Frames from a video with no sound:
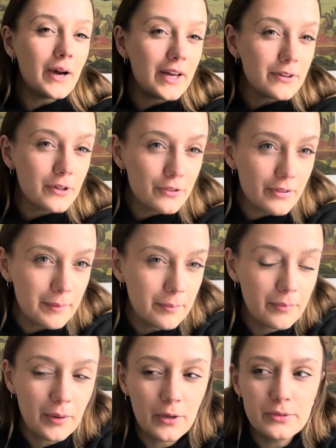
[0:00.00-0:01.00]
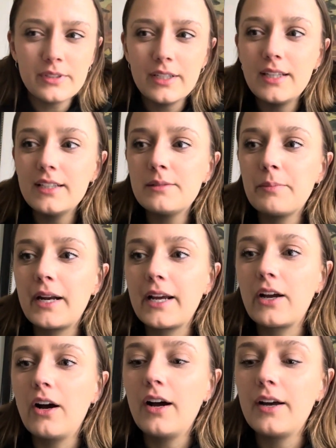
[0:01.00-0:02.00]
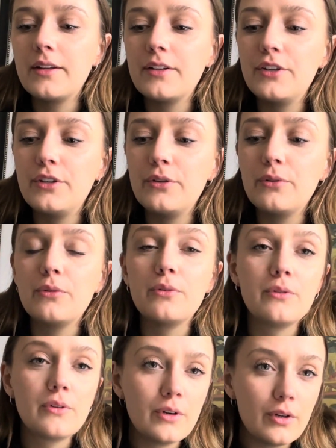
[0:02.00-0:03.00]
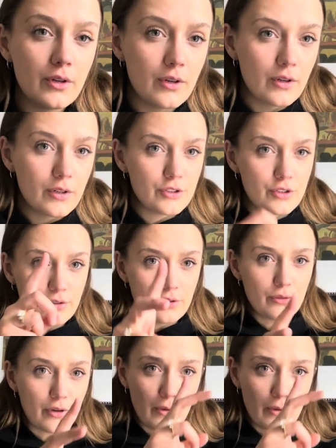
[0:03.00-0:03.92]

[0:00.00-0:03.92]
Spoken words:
don't know if I posted this, but I got 2 new grow